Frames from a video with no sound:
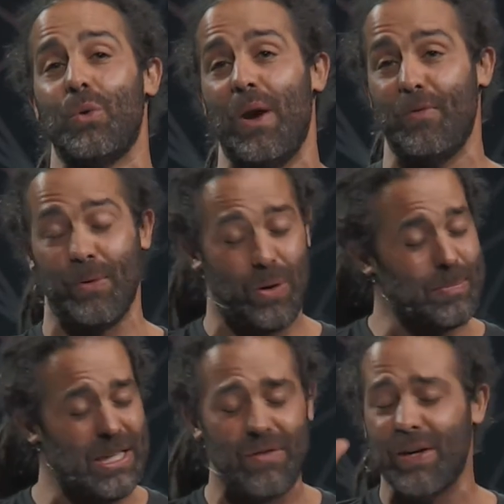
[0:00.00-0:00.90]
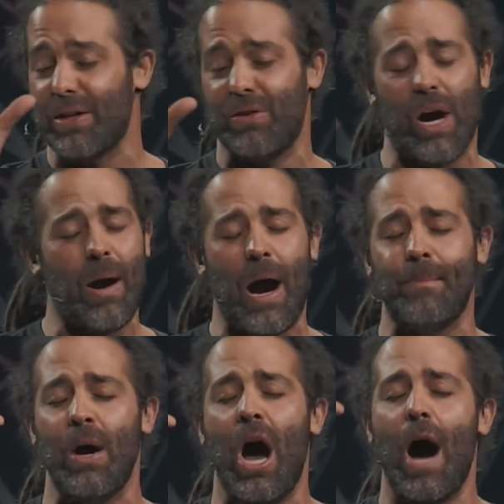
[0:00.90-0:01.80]
away from it, Lord. I'm giving it to you. I'm,
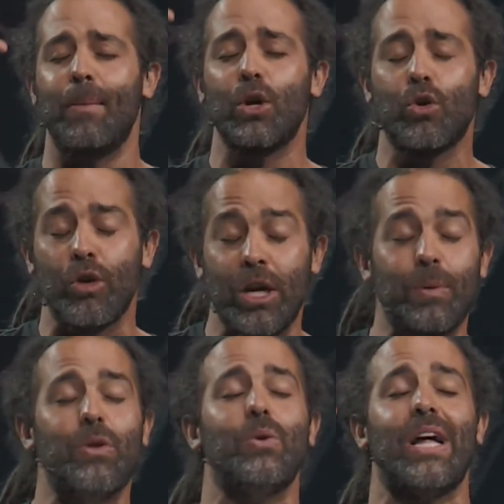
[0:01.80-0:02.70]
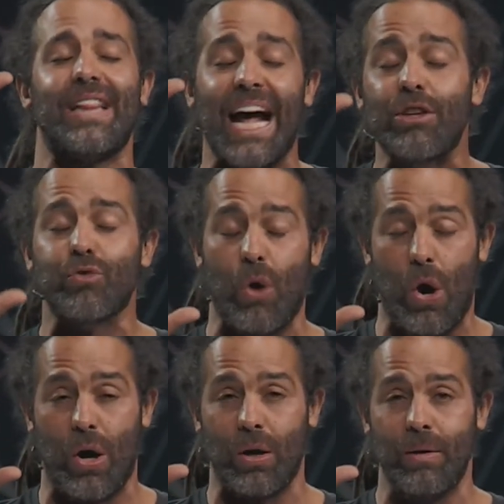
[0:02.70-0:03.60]
I'm agreeing with you that that's
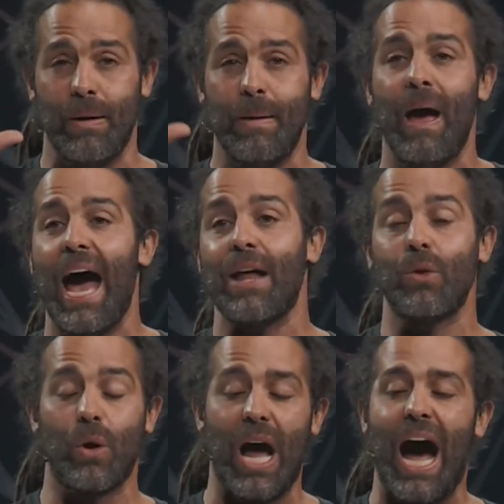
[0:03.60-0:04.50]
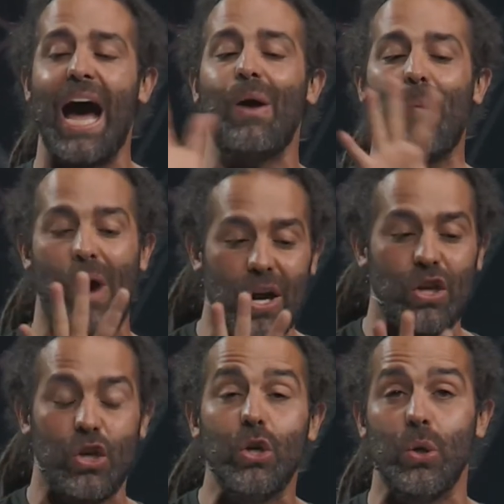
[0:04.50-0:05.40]
wrong. And Lord, I want
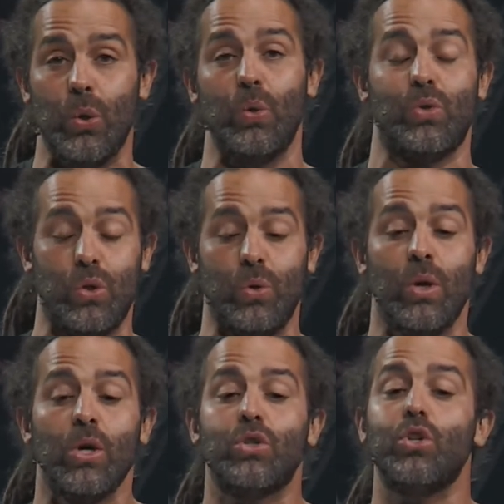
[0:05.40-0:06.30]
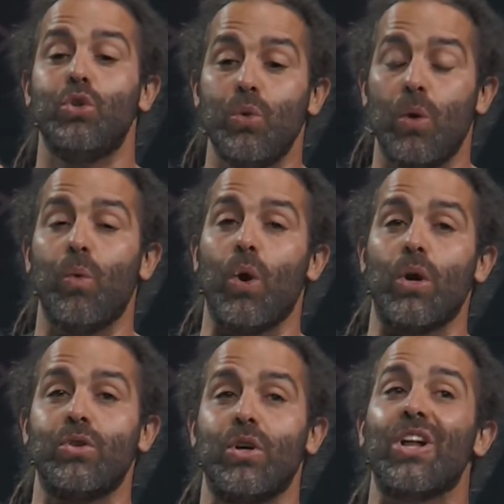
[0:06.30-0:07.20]
you to, to do a
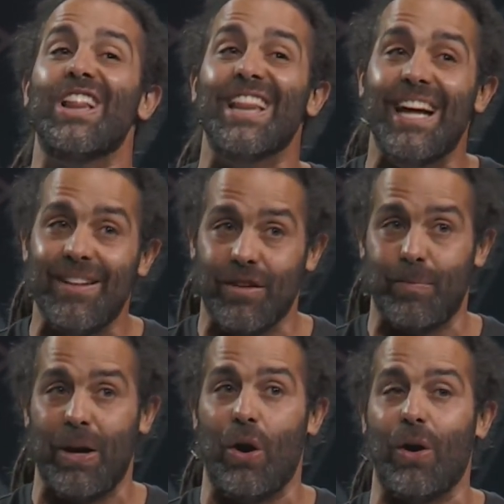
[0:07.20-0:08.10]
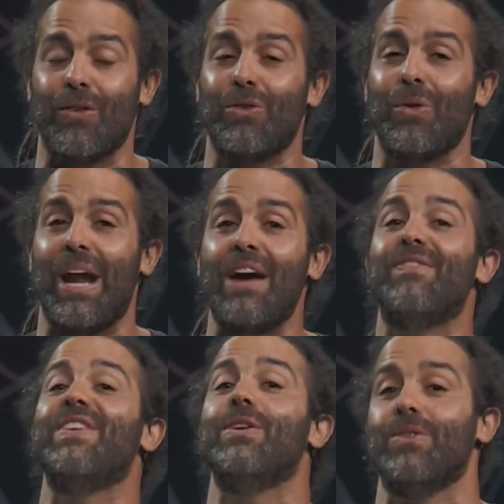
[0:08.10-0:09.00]
work to cleanse my heart so that I
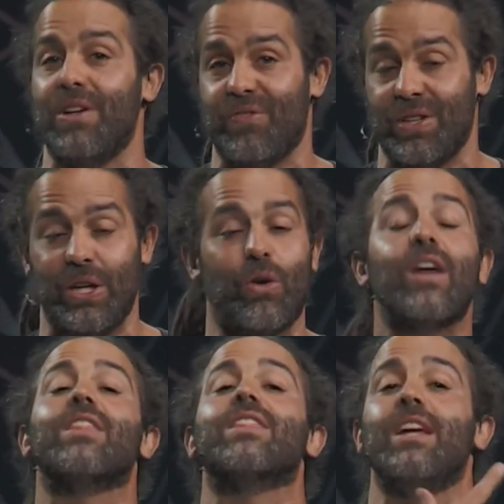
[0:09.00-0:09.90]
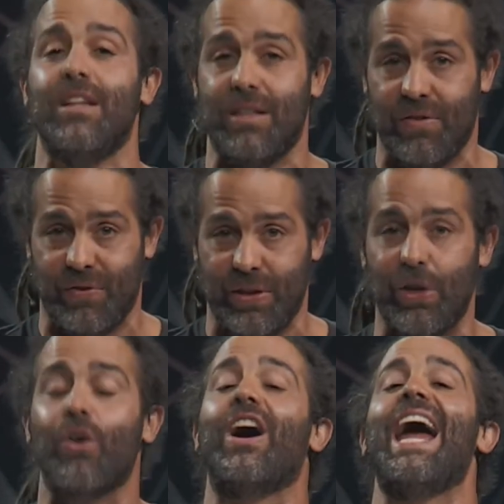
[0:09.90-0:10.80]
feel differently or I think differently
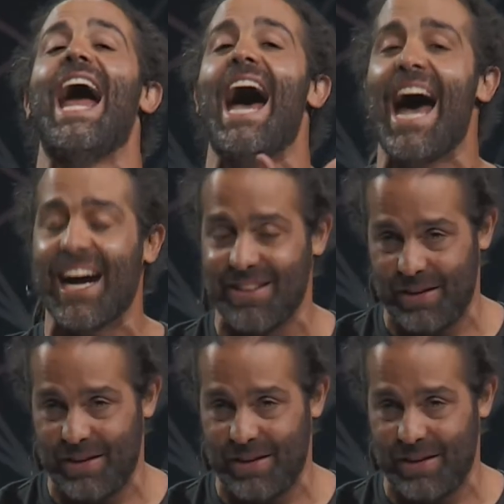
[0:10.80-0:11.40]
or I act